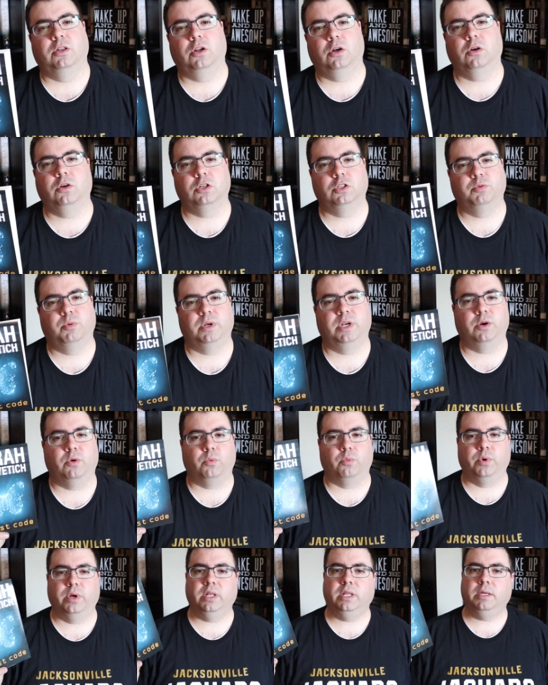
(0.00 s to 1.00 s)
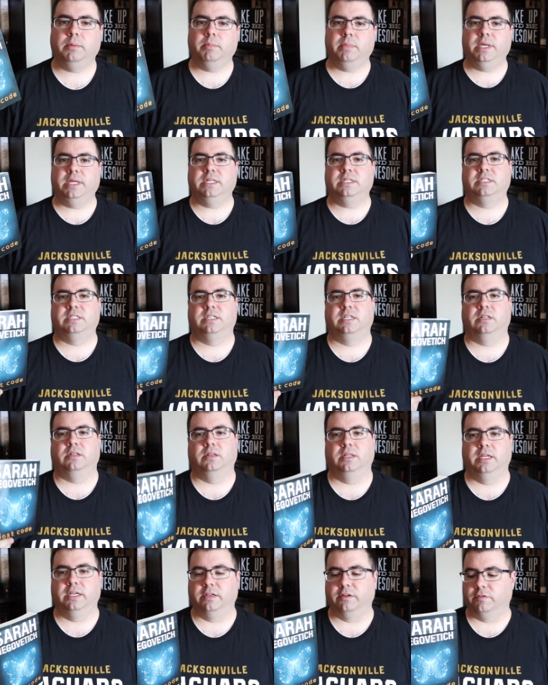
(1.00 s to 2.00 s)
learns what it really means to
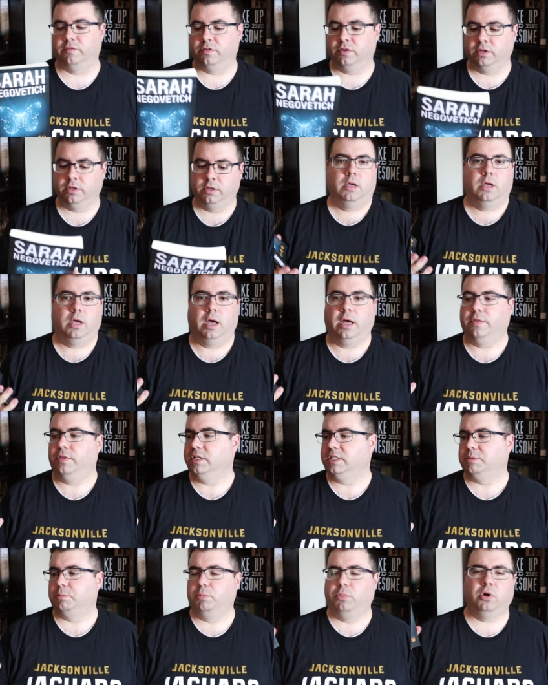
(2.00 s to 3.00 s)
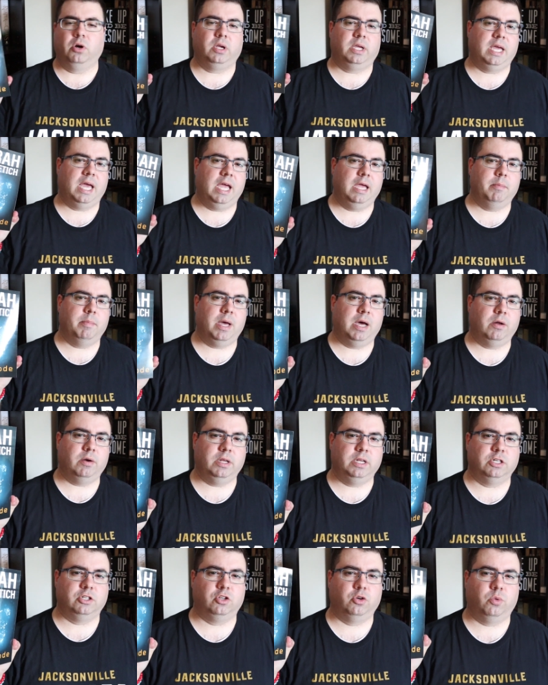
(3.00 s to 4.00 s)
live. Uh, this book came
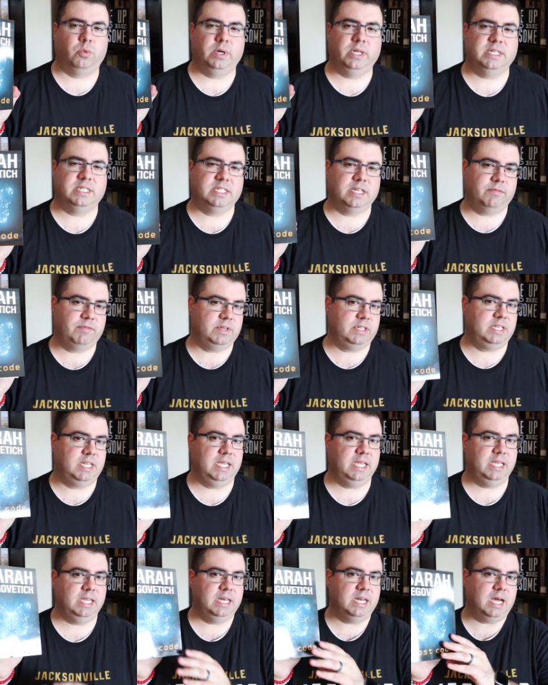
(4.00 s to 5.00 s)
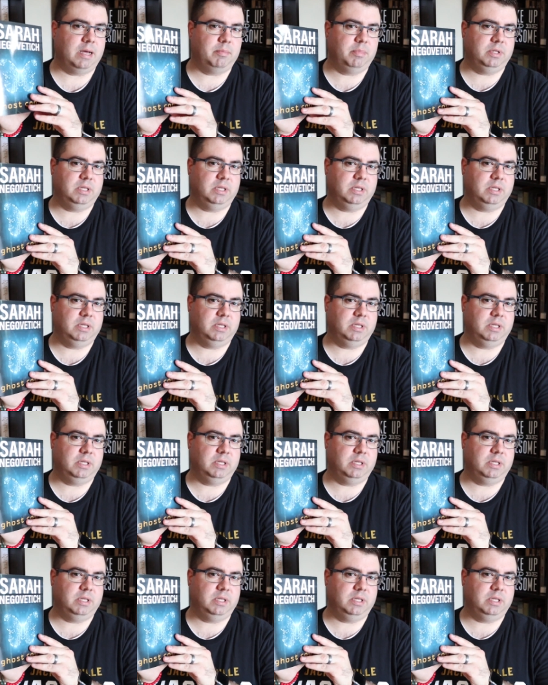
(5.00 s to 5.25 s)
out in 2017, I